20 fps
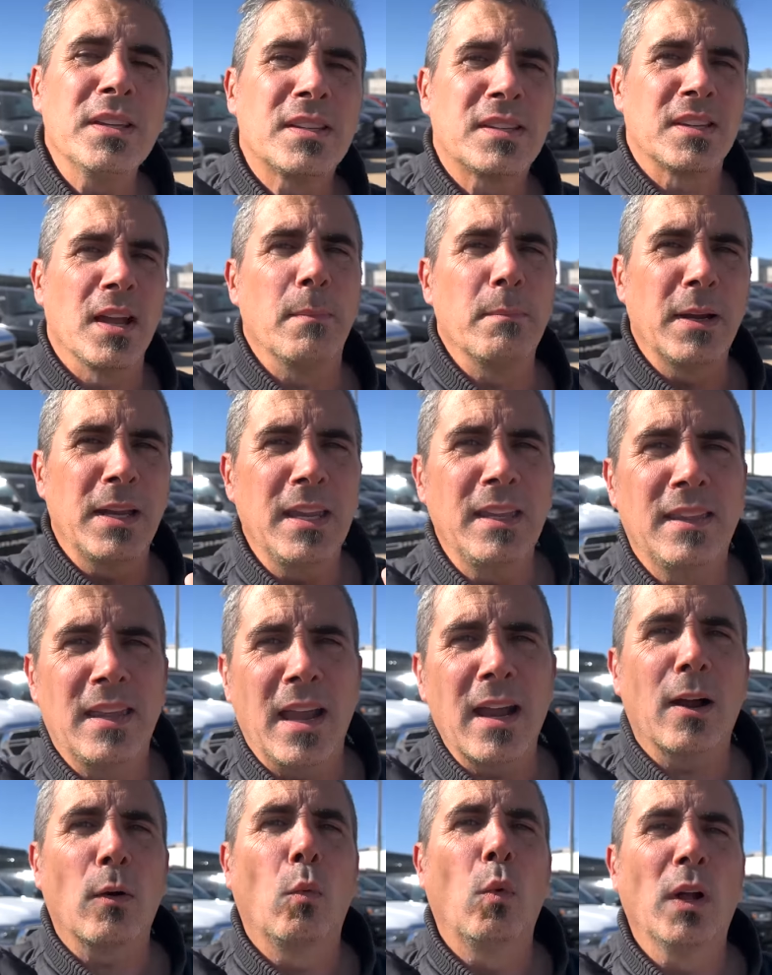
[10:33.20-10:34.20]
So a lot of
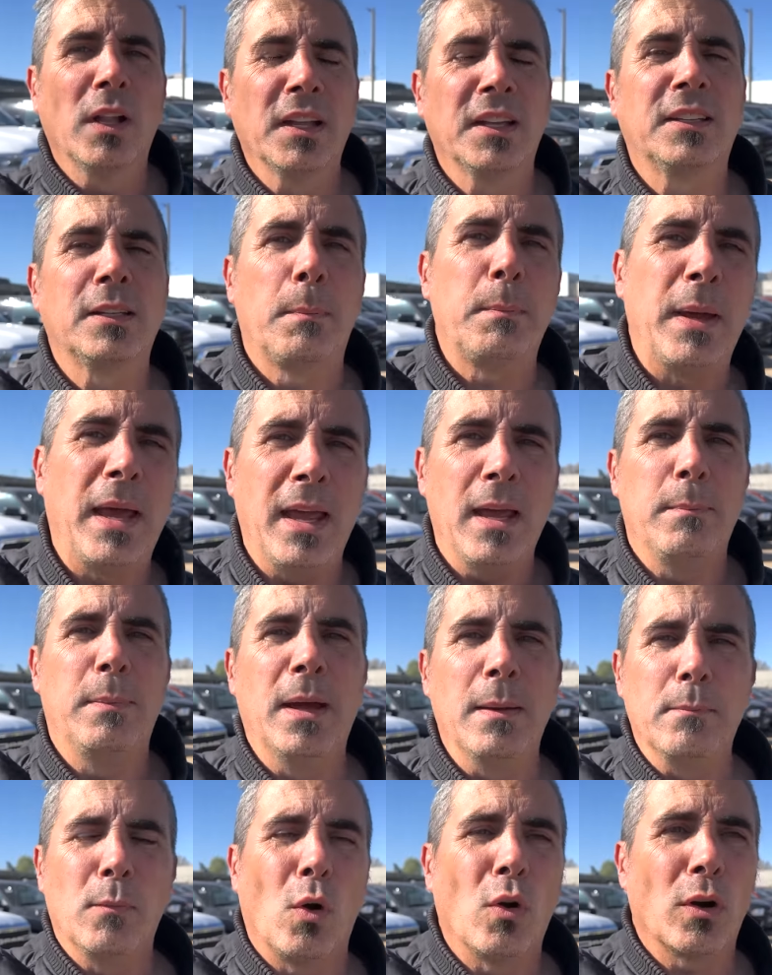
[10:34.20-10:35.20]
these manufacturers are
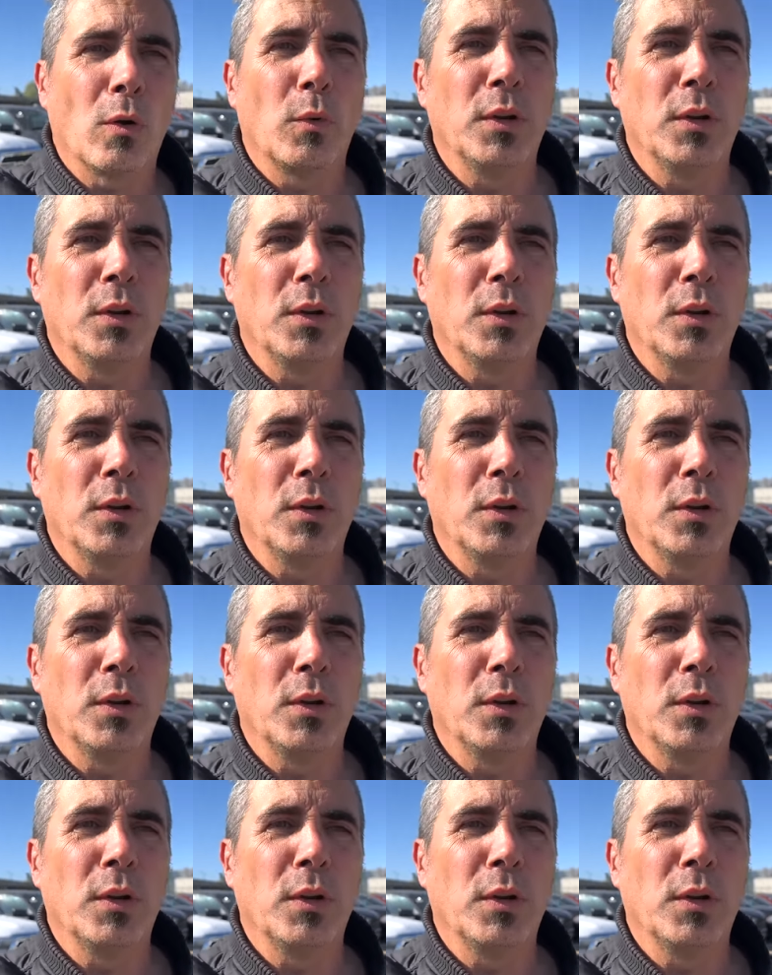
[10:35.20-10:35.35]
sitting